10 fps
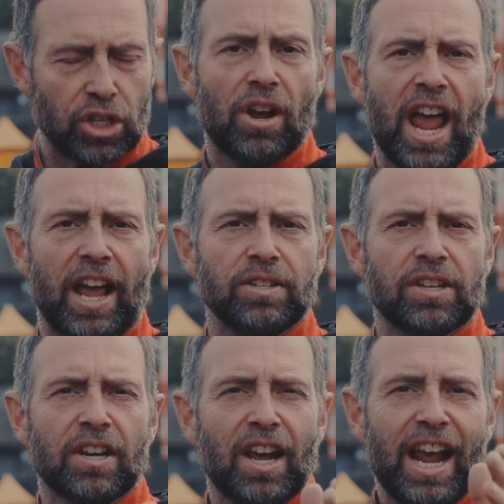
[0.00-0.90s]
you hit,
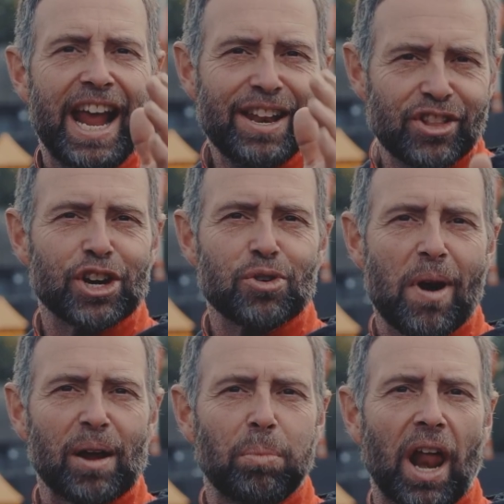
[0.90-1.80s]
in the
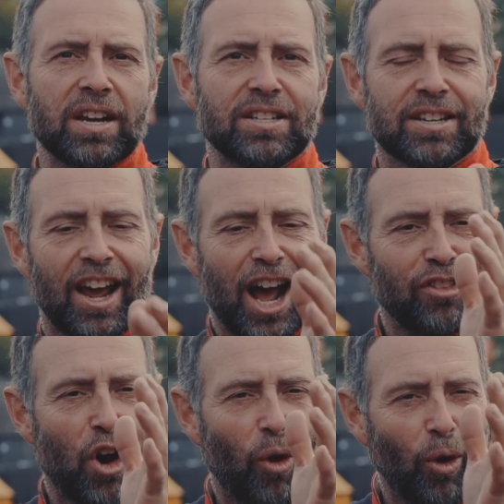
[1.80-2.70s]
correct place,
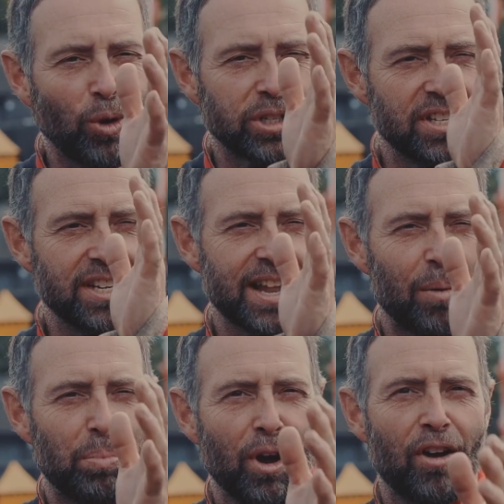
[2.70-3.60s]
and the horse is in that
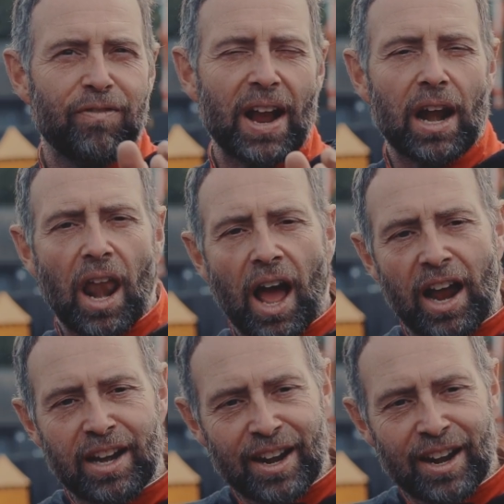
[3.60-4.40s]
perfect line,